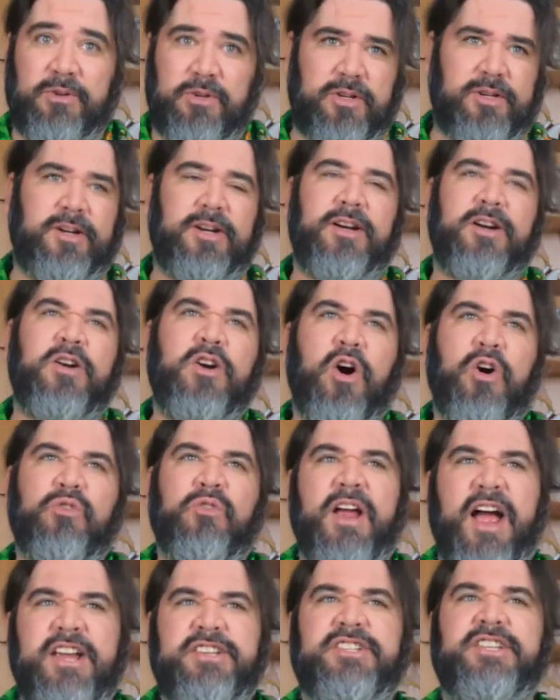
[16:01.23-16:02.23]
or
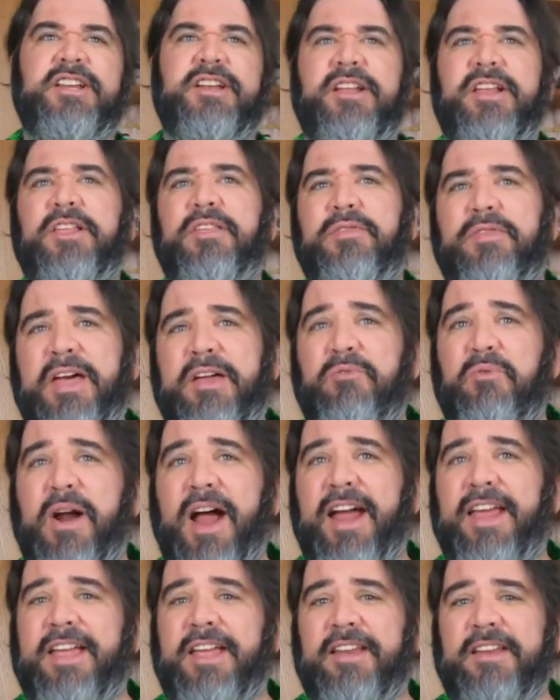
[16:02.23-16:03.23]
cold crash it, then
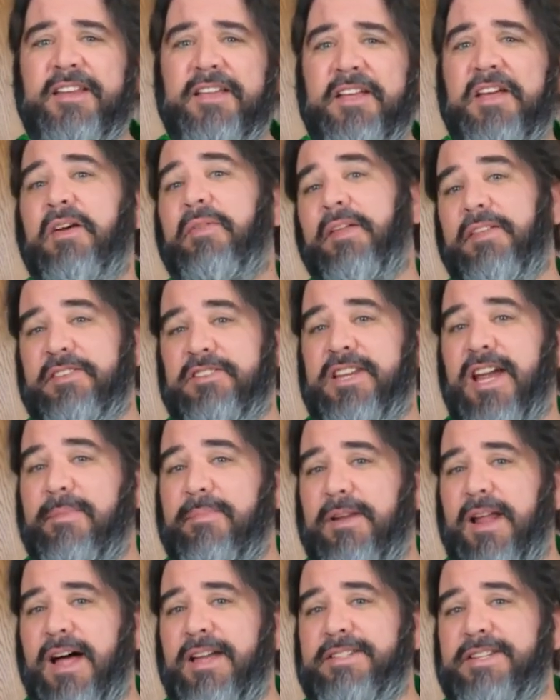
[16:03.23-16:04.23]
rack it, then
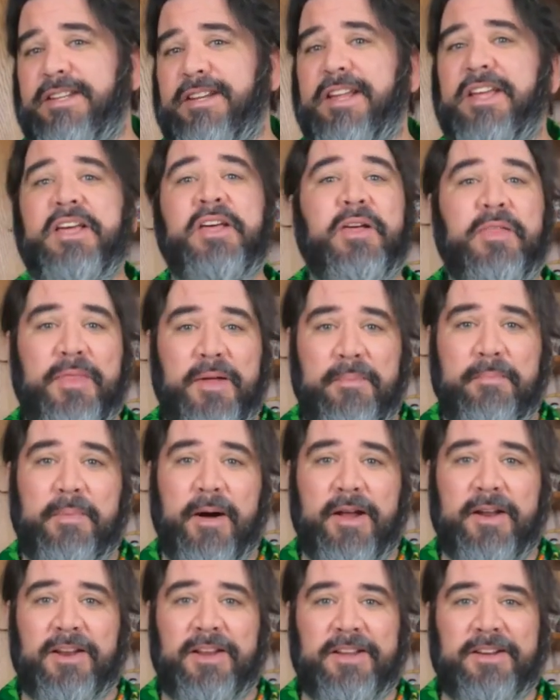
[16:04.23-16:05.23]
stabilize it, then
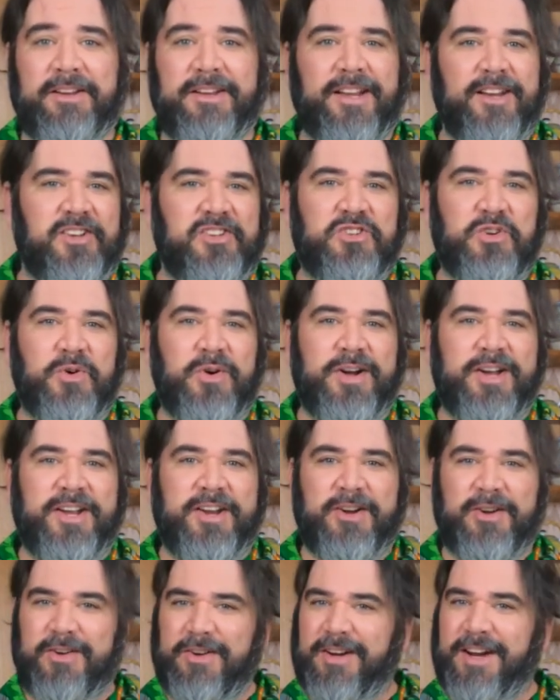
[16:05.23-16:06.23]
bottle it. Enjoy
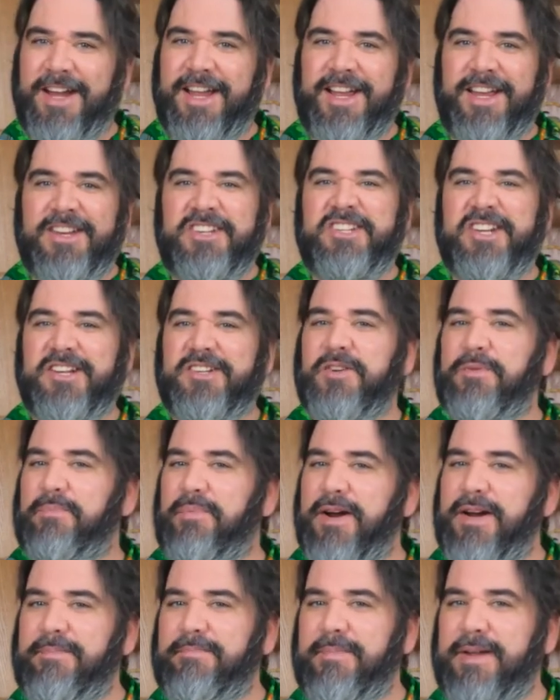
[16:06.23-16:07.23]
your
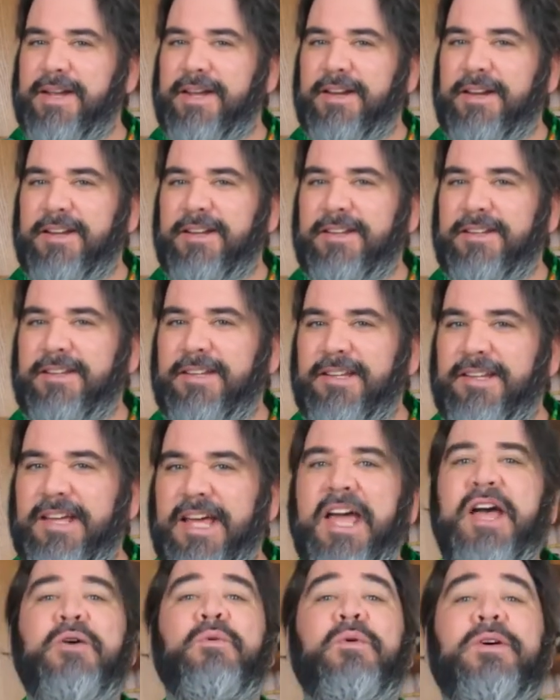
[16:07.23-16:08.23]
gingerbread mead.
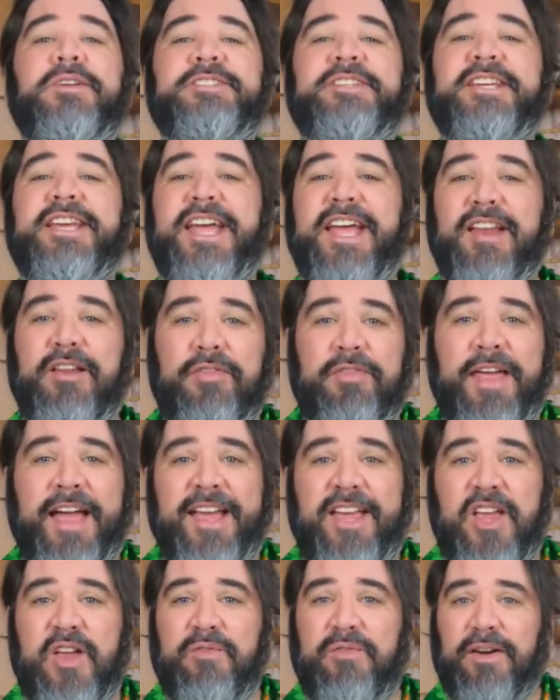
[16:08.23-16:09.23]
Once again,
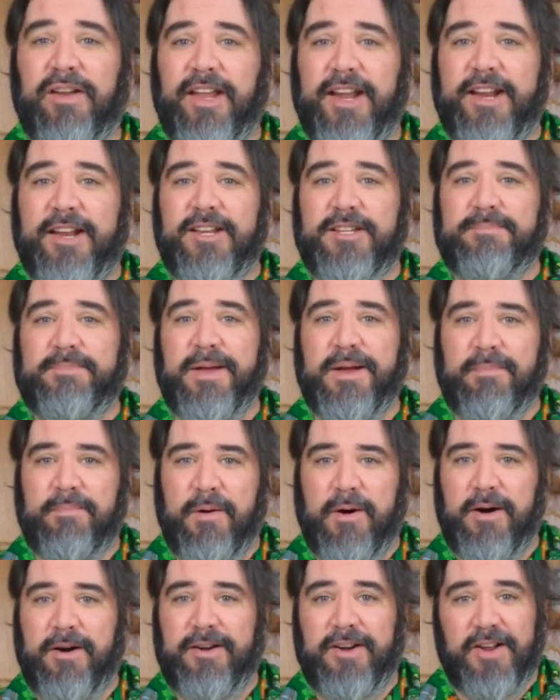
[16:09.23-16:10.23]
thank you for letting us be a
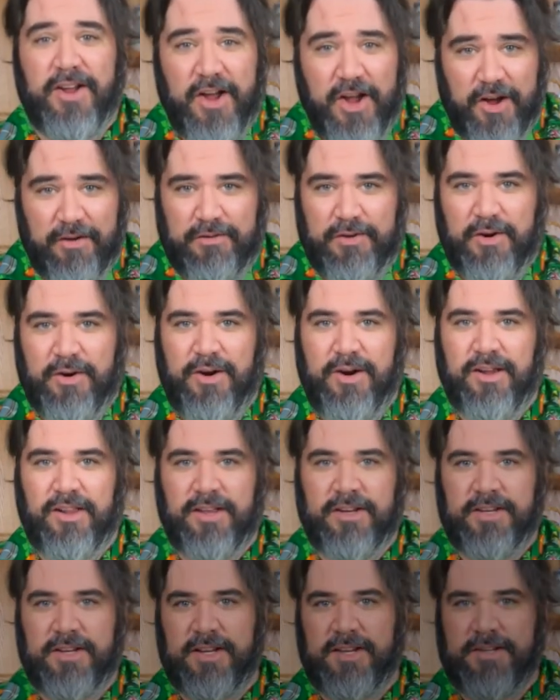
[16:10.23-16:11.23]
part of your
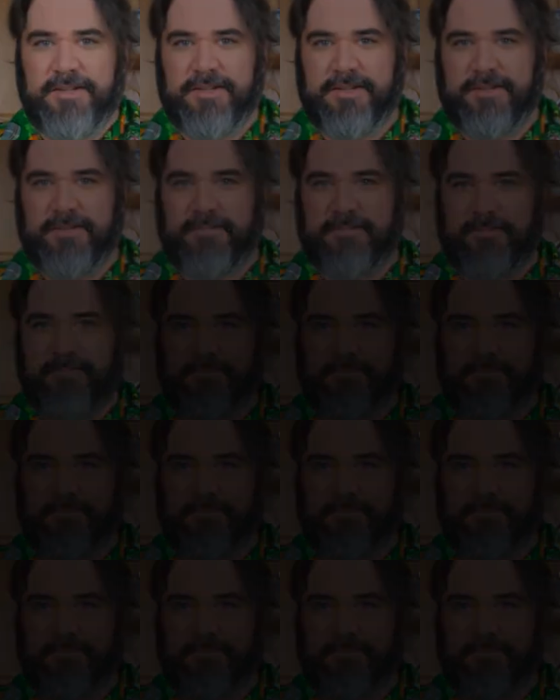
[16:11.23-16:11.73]
holidays.